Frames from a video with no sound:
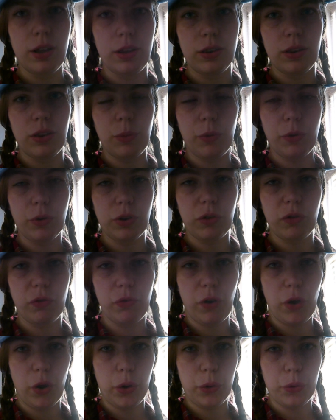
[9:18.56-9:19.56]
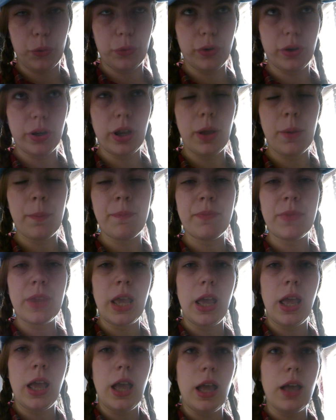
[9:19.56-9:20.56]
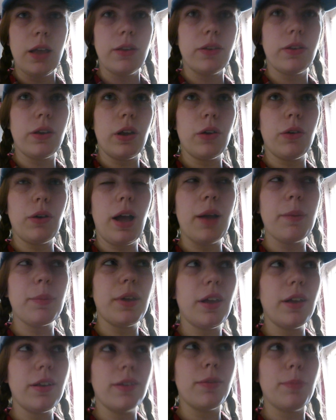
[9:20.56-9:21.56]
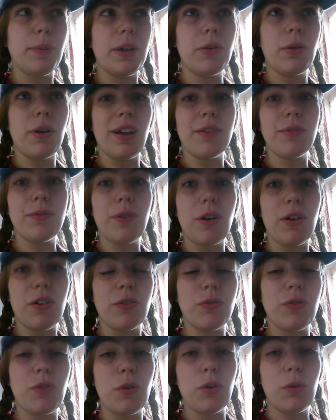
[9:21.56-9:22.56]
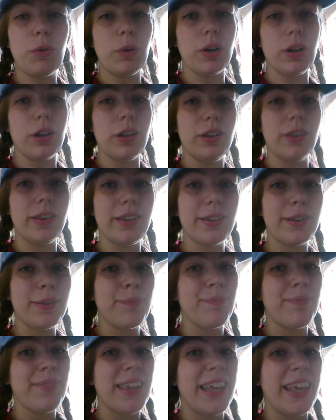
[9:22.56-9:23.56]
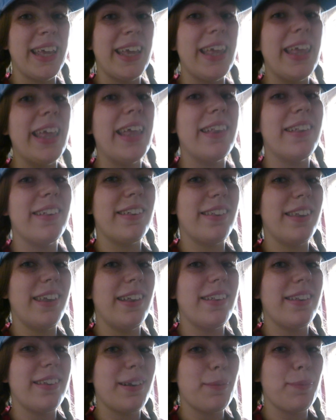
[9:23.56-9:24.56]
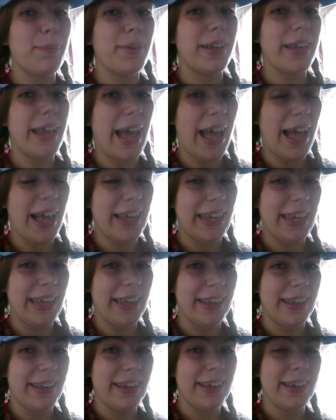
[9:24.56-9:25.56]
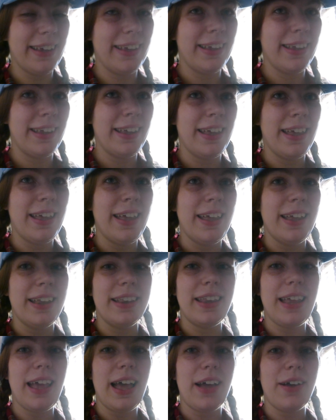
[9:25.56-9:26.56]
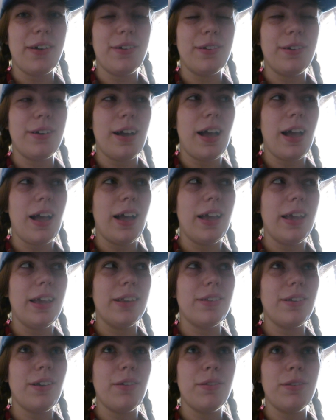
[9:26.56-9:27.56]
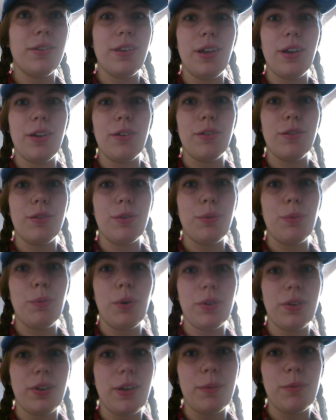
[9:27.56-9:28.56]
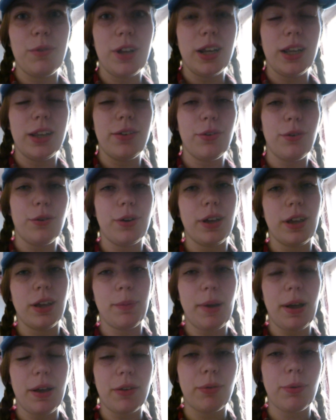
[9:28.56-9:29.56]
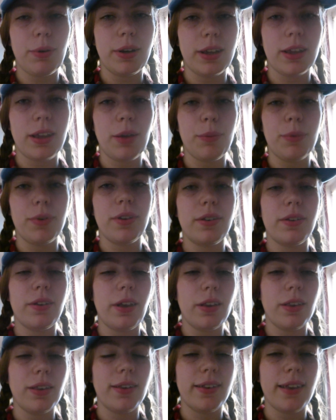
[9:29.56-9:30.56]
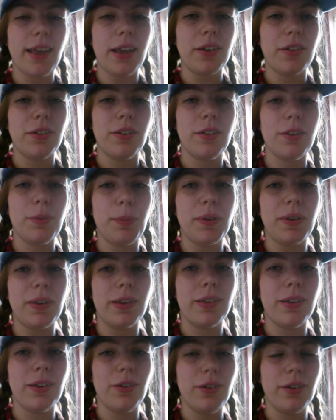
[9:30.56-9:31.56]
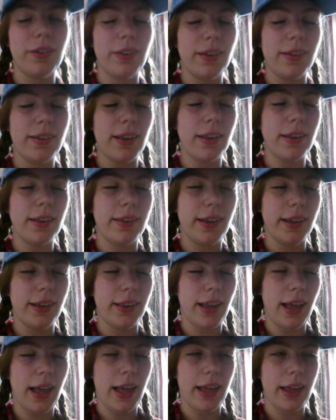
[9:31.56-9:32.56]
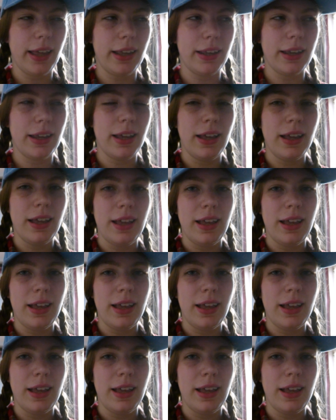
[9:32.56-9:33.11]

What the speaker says: them on the phone. So I'm going to be quite far forward in seat number 9. Now, I don't know what I'm really talking about when it comes to certain sections, but as soon as they said seat 9,